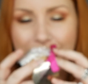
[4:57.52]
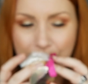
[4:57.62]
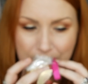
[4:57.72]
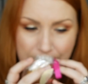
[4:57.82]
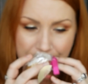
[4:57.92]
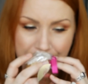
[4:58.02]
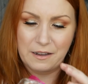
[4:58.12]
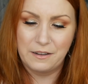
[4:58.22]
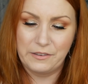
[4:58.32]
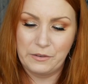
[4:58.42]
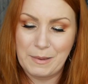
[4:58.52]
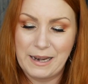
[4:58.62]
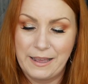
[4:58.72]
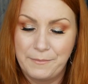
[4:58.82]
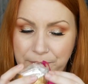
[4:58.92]
do not smell, I can't
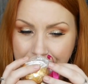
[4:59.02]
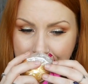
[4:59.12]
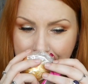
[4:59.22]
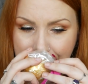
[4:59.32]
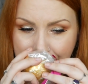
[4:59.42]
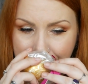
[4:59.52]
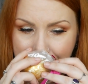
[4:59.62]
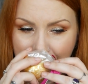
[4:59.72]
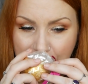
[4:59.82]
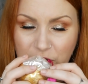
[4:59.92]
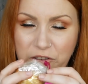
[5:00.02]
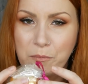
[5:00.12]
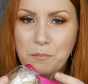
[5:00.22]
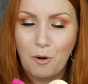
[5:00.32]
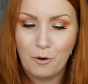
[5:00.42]
smell it. I've
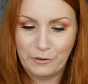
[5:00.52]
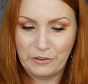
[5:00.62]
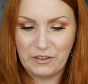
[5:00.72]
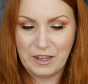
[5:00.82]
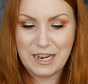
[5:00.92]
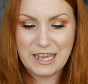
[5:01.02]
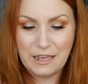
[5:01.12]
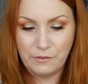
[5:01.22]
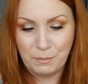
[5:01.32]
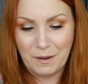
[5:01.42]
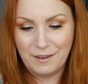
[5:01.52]
just unboxed an Eve's